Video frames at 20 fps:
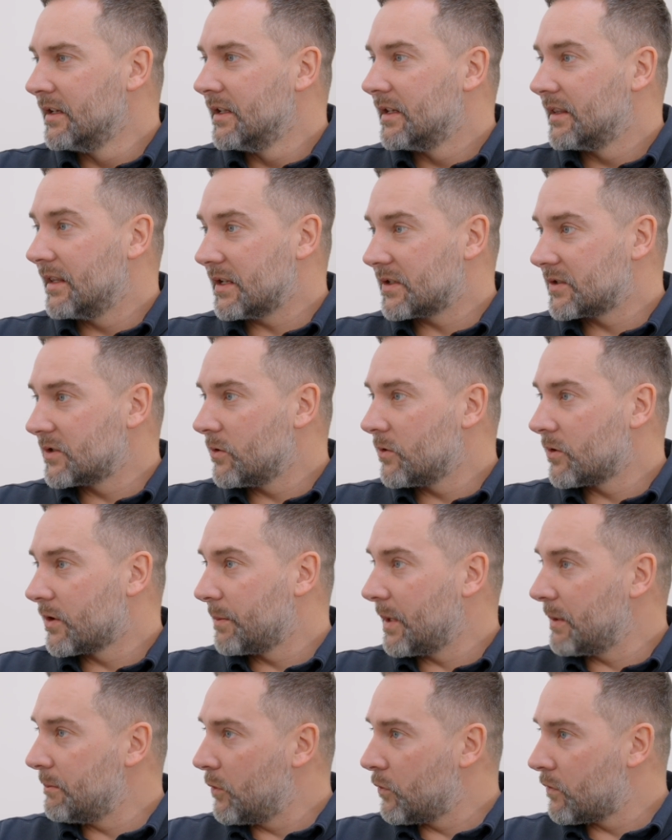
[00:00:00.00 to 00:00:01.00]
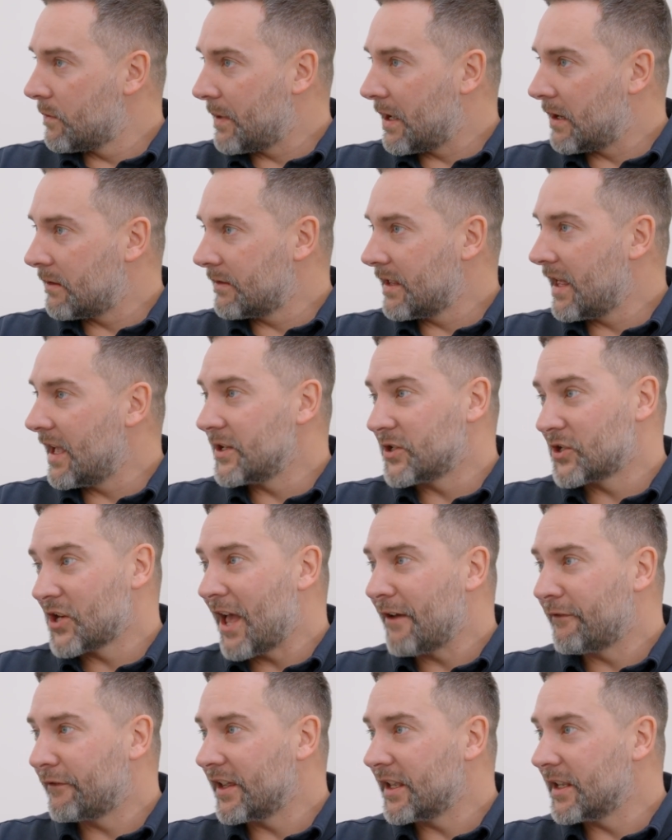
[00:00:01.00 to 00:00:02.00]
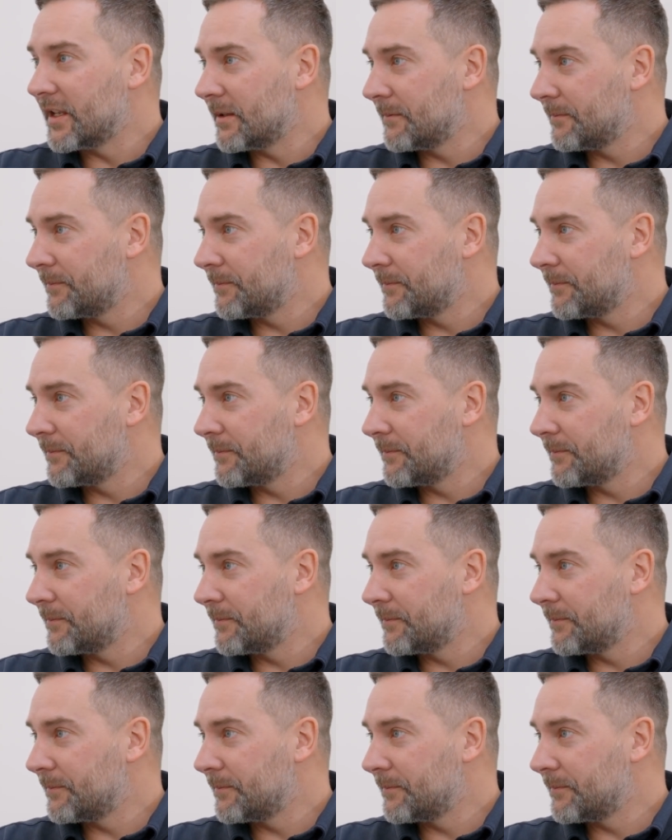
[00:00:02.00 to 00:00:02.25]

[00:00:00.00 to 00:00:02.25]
Let's talk a bit more about HFE.